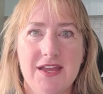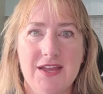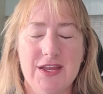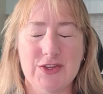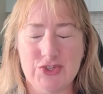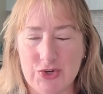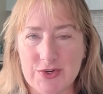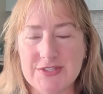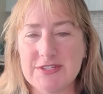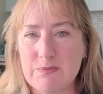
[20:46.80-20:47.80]

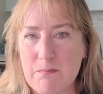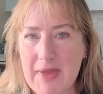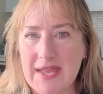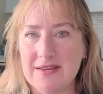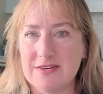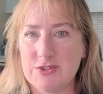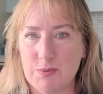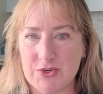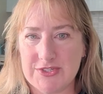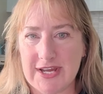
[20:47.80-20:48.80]
Insurance is meant to
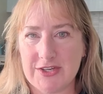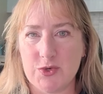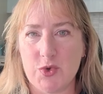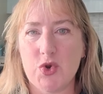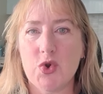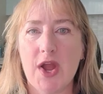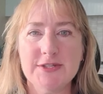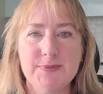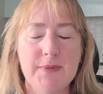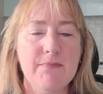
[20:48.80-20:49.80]
protect you. Her
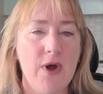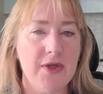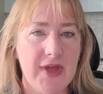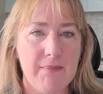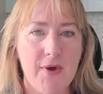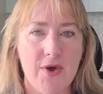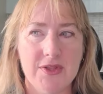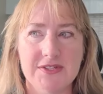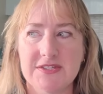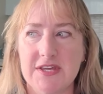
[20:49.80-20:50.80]
husband bought that
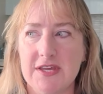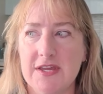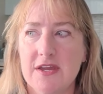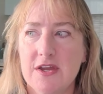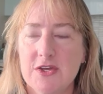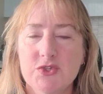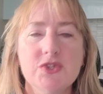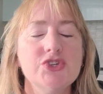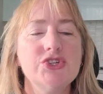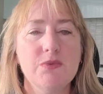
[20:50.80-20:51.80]
policy so
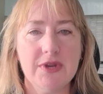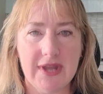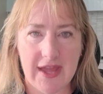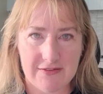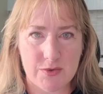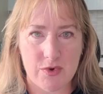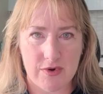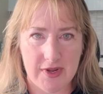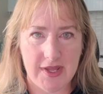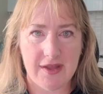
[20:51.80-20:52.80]
that she wouldn't have to
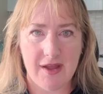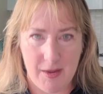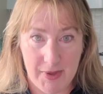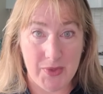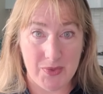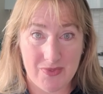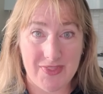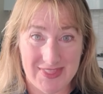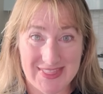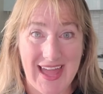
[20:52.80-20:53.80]
worry about
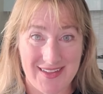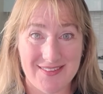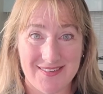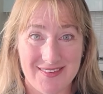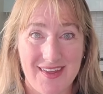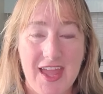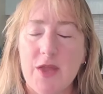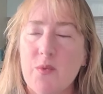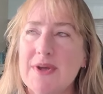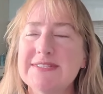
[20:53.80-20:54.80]
that. It
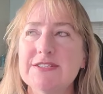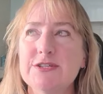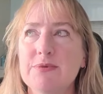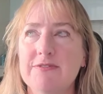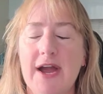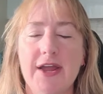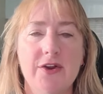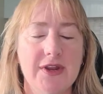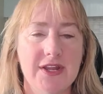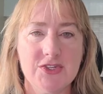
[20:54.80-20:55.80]
wasn't to provide
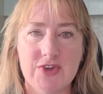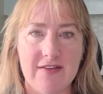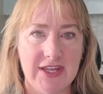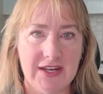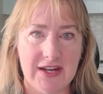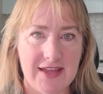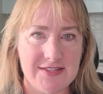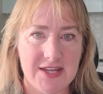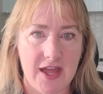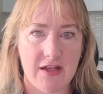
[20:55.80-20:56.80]
her an extravagant
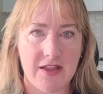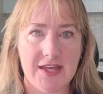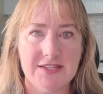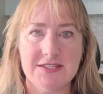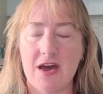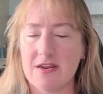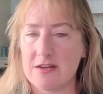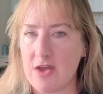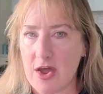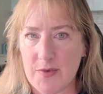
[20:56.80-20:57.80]
lifestyle. It's not a
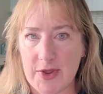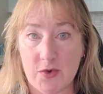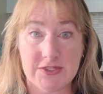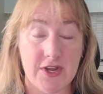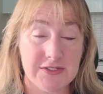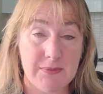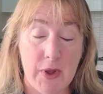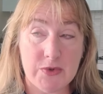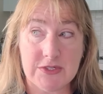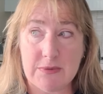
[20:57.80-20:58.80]
lottery, or it's not
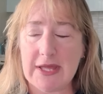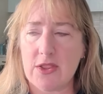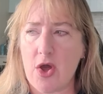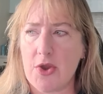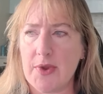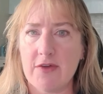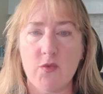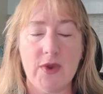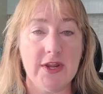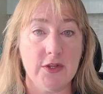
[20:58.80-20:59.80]
supposed to be a lottery of
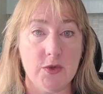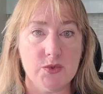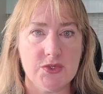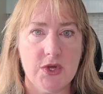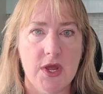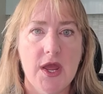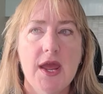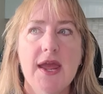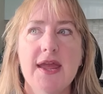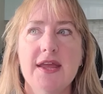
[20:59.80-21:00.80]
win and lose.
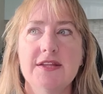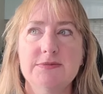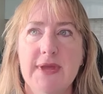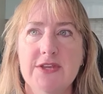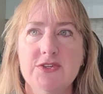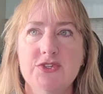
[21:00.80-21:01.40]
It's meant mm-hmm.